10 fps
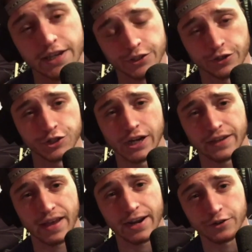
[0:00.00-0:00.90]
You can check
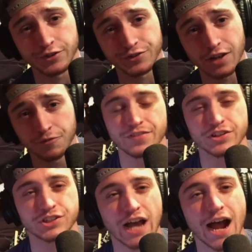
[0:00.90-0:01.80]
that out yourself. In
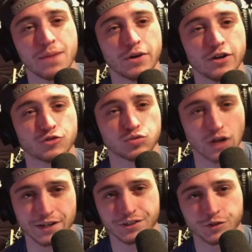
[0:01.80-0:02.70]
this time of
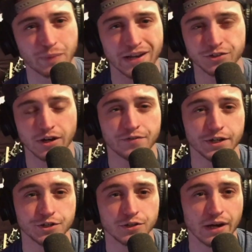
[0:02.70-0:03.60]
crisis, bands are having
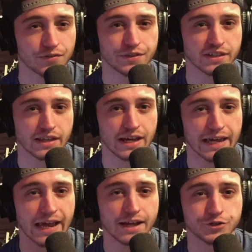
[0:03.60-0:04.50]
to do everything they
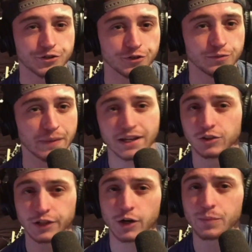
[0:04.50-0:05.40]
can to make a
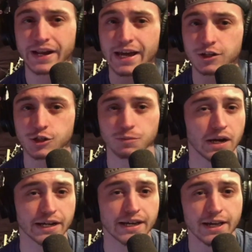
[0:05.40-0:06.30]
little bit of extra
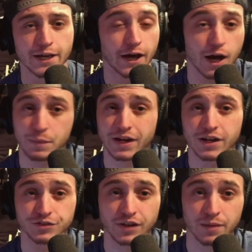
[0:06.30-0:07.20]
money
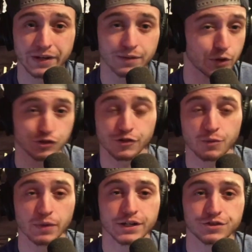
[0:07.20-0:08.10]
because, most of their
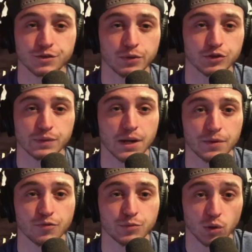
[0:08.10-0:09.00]
money is supposed to be
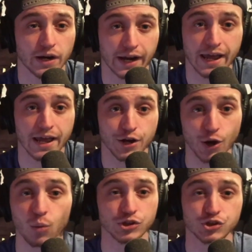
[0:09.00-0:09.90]
coming from touring, and
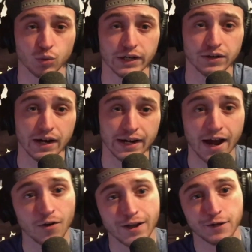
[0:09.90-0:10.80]
no one's touring right
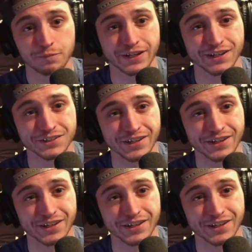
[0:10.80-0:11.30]
now because,